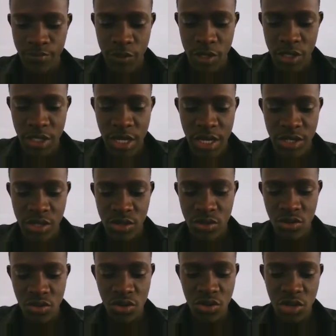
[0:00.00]
in this case
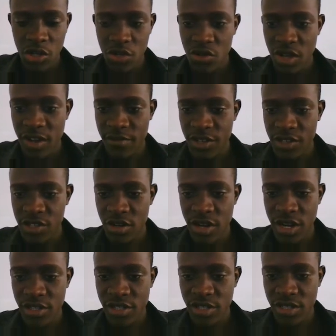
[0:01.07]
it's not going to have a
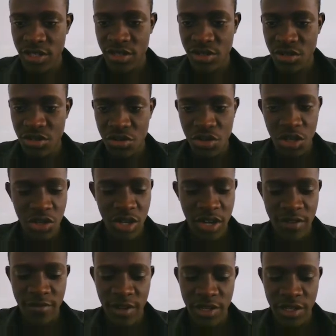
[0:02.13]
serious not going to
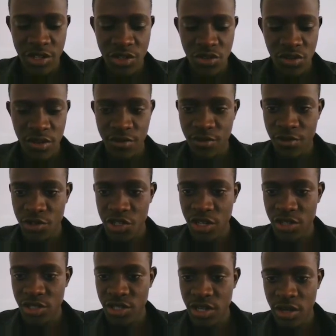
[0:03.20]
have an href which
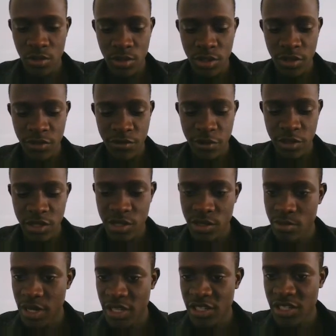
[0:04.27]
I'll see a warning for this
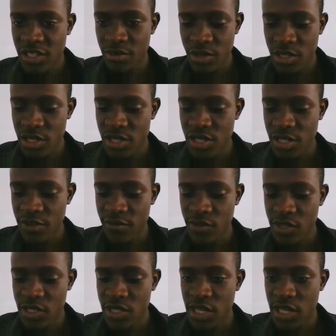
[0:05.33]
but let me just do